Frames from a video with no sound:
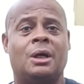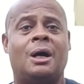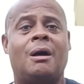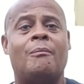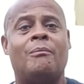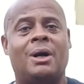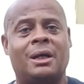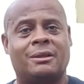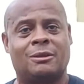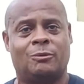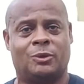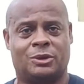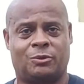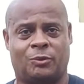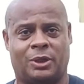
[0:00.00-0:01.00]
her mother
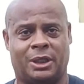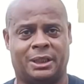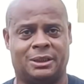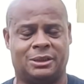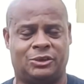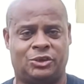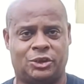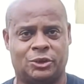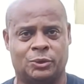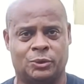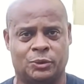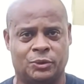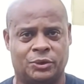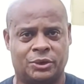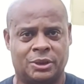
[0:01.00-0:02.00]
was wearing the
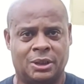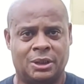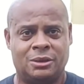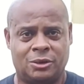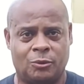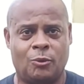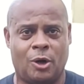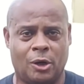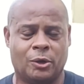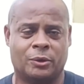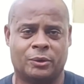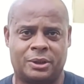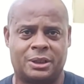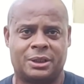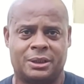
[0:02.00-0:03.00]
shoes to
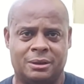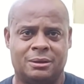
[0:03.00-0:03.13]
work.